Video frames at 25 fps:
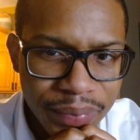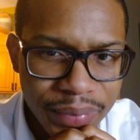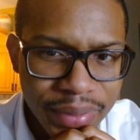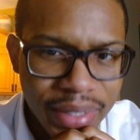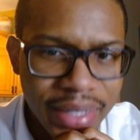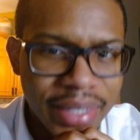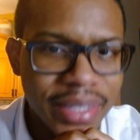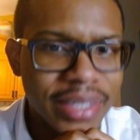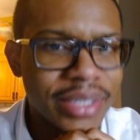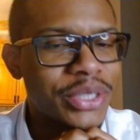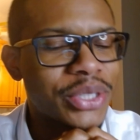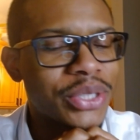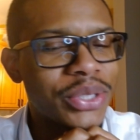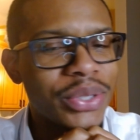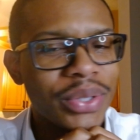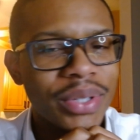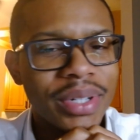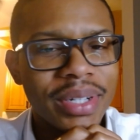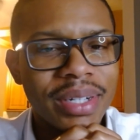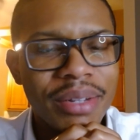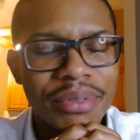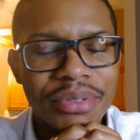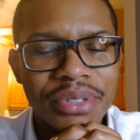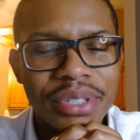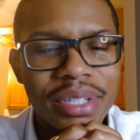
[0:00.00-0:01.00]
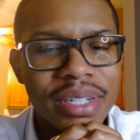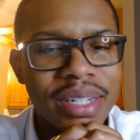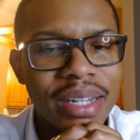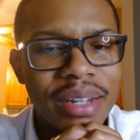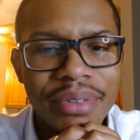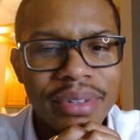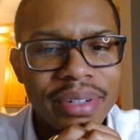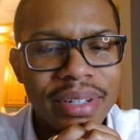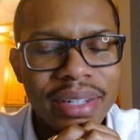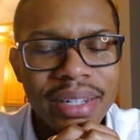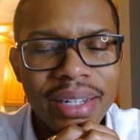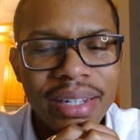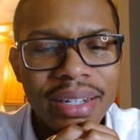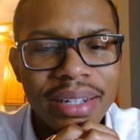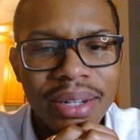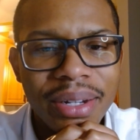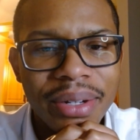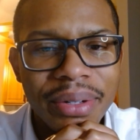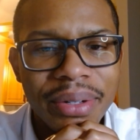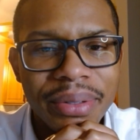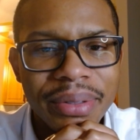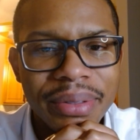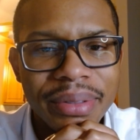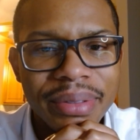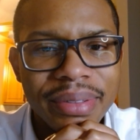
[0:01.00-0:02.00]
And then sure enough, she never did
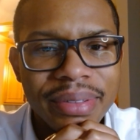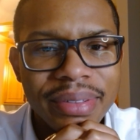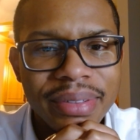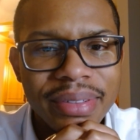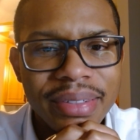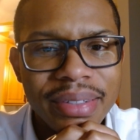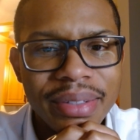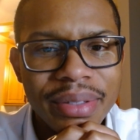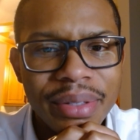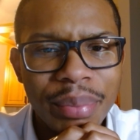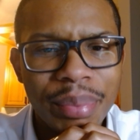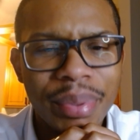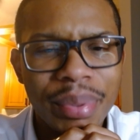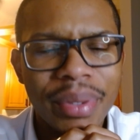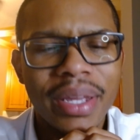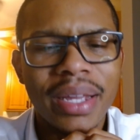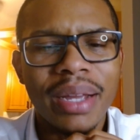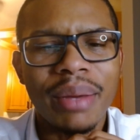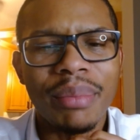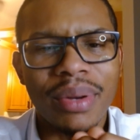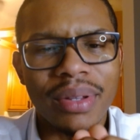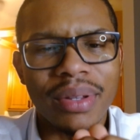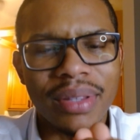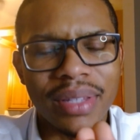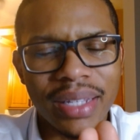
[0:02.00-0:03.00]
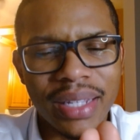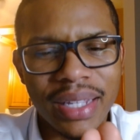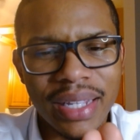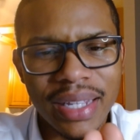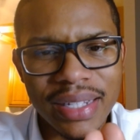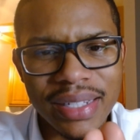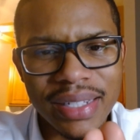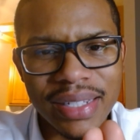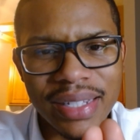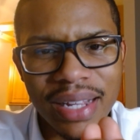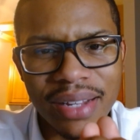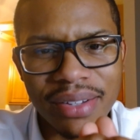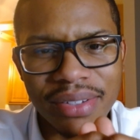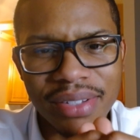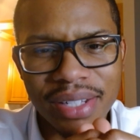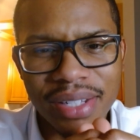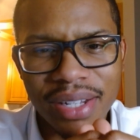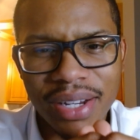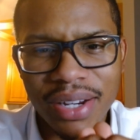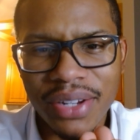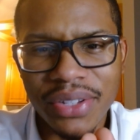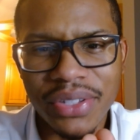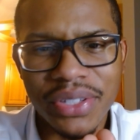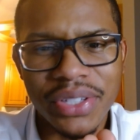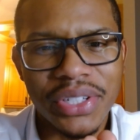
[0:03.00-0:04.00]
go to pee. I brought the kids
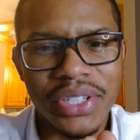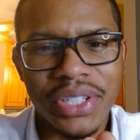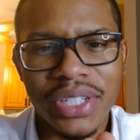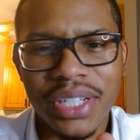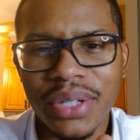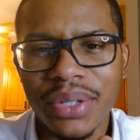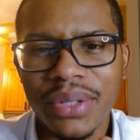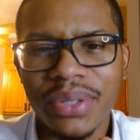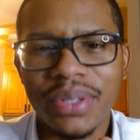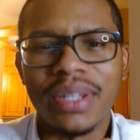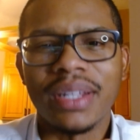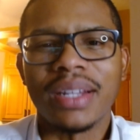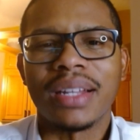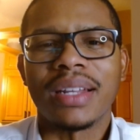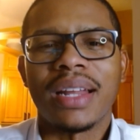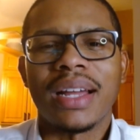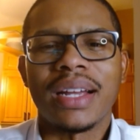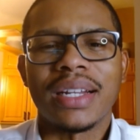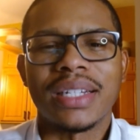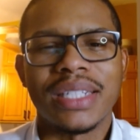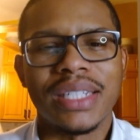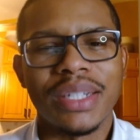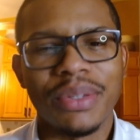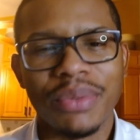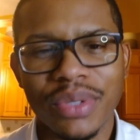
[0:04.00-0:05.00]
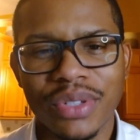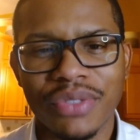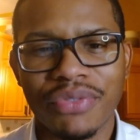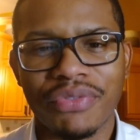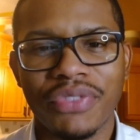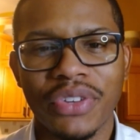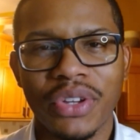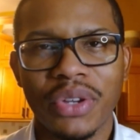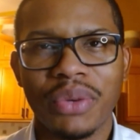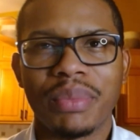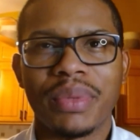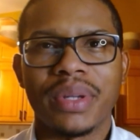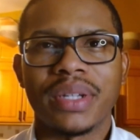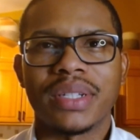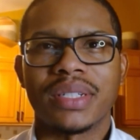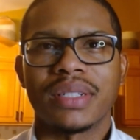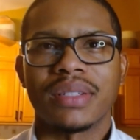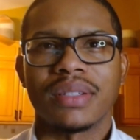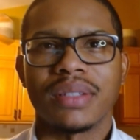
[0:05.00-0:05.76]
downstairs and she looked like she was fuming.